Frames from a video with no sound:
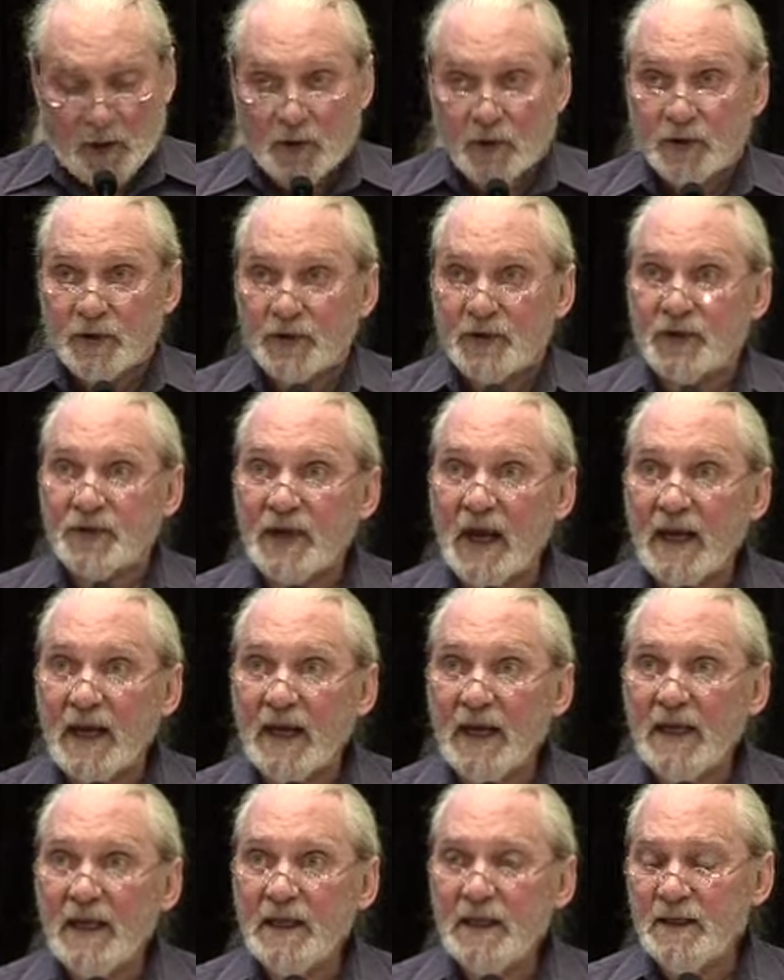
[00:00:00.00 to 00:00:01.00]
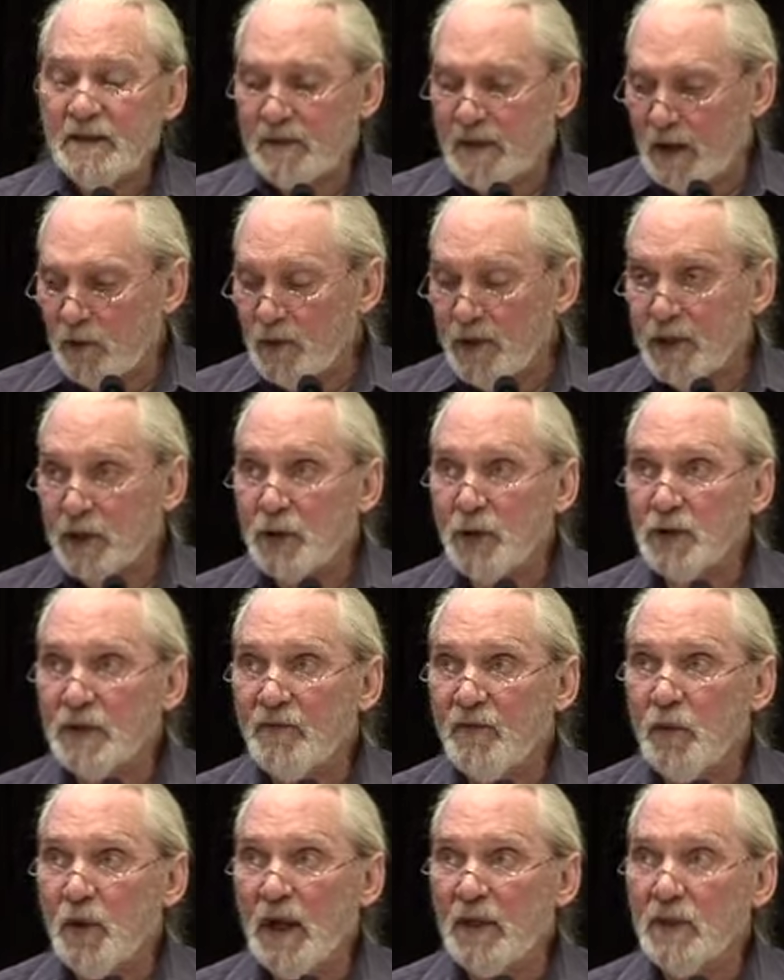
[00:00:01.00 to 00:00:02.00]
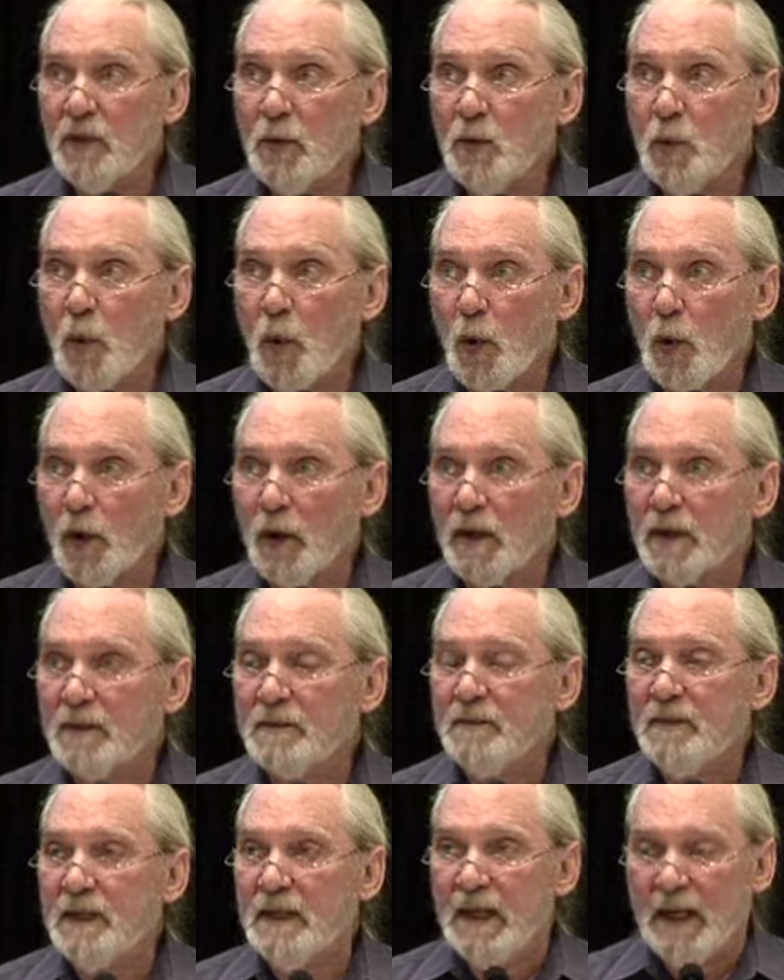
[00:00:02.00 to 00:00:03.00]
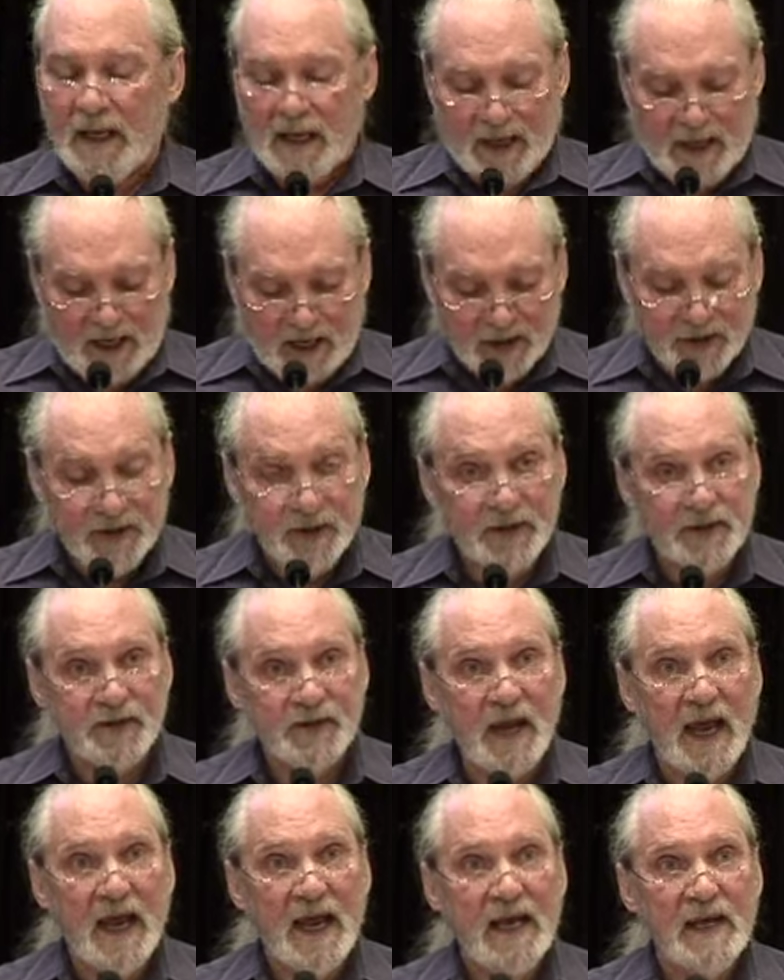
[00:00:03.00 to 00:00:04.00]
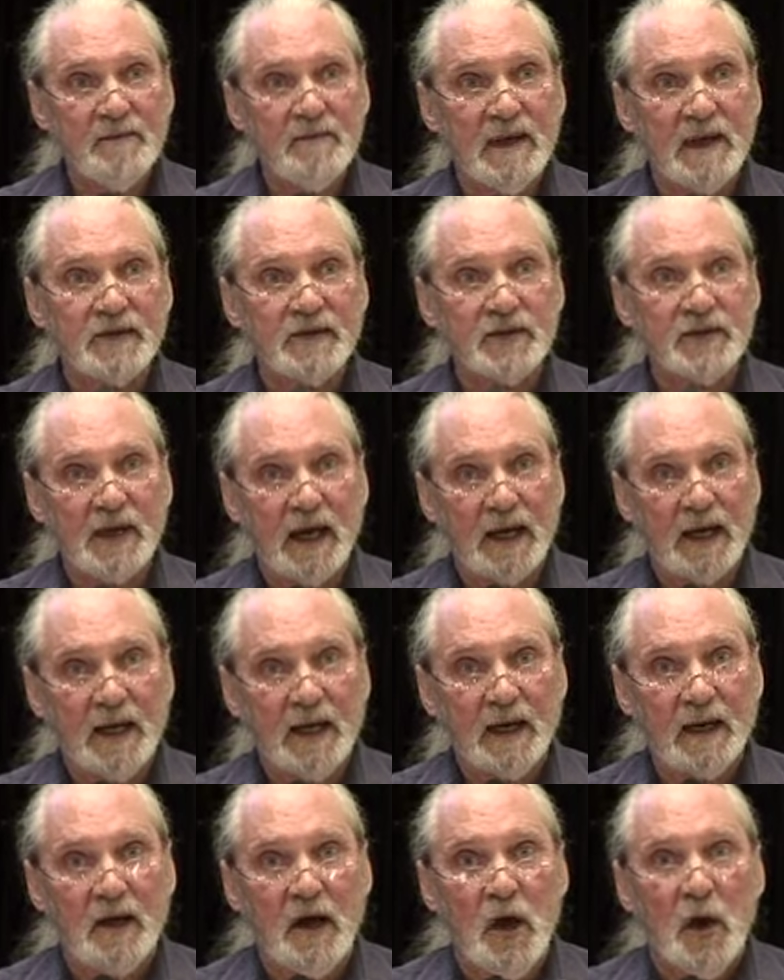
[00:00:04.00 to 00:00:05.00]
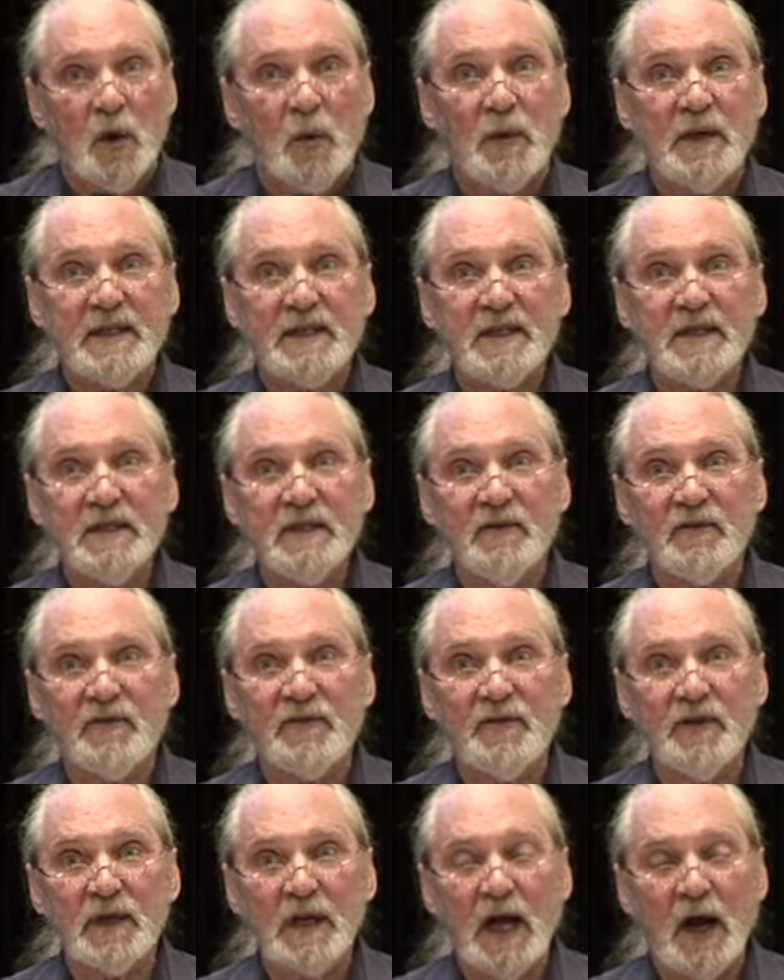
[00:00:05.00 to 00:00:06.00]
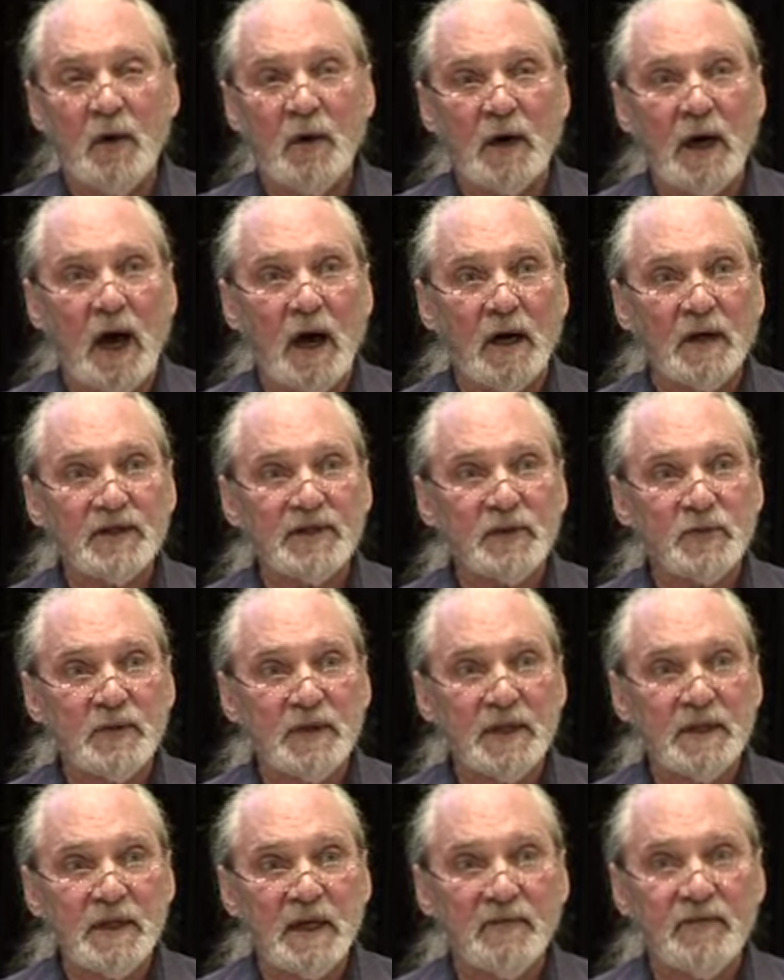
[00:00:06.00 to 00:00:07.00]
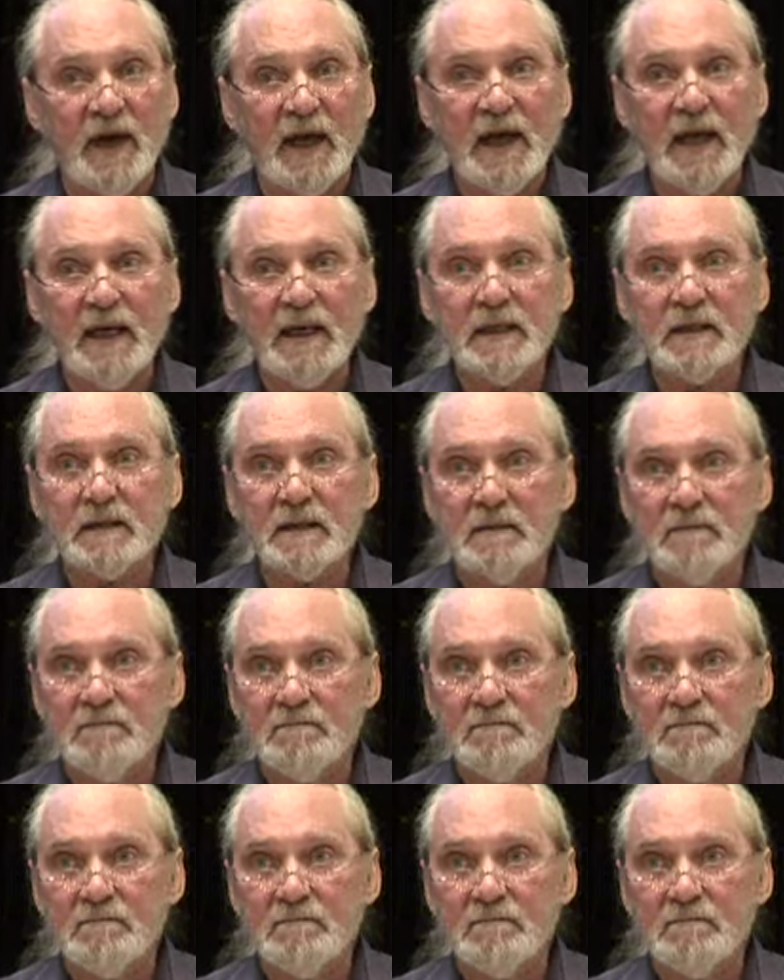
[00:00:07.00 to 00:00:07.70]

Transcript: To say that we could have won the war is the same as saying we didn't fill our hearts with enough hate.